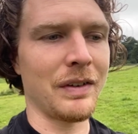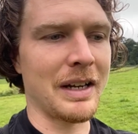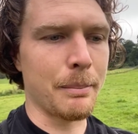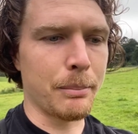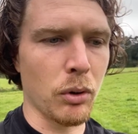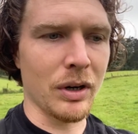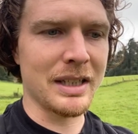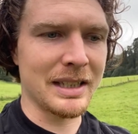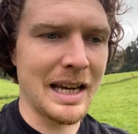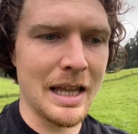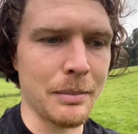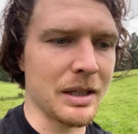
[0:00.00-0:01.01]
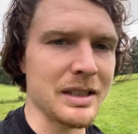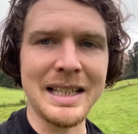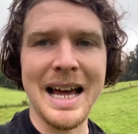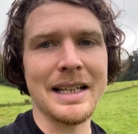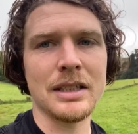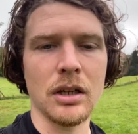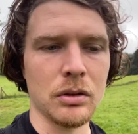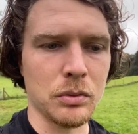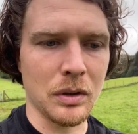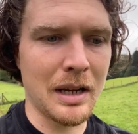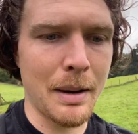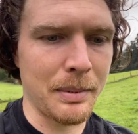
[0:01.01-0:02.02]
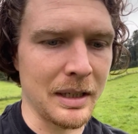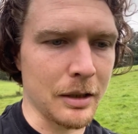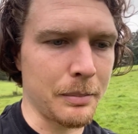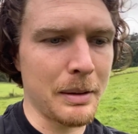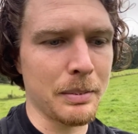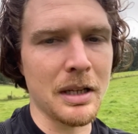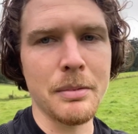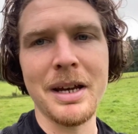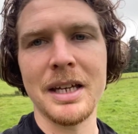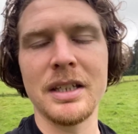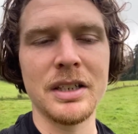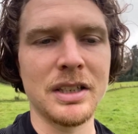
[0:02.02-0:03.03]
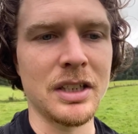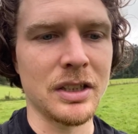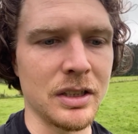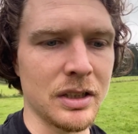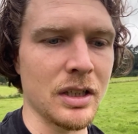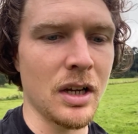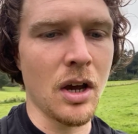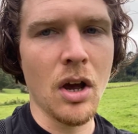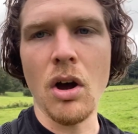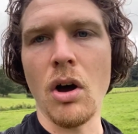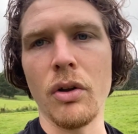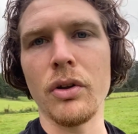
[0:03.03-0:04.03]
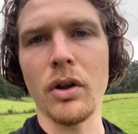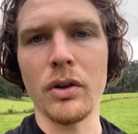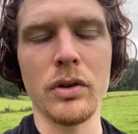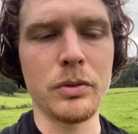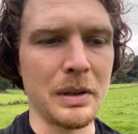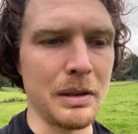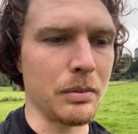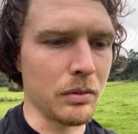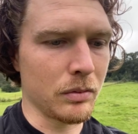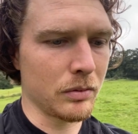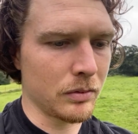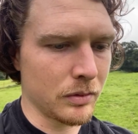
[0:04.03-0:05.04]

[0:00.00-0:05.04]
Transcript: of it and brought it together, because that is not what's happening. The people that are making the decisions are not those people.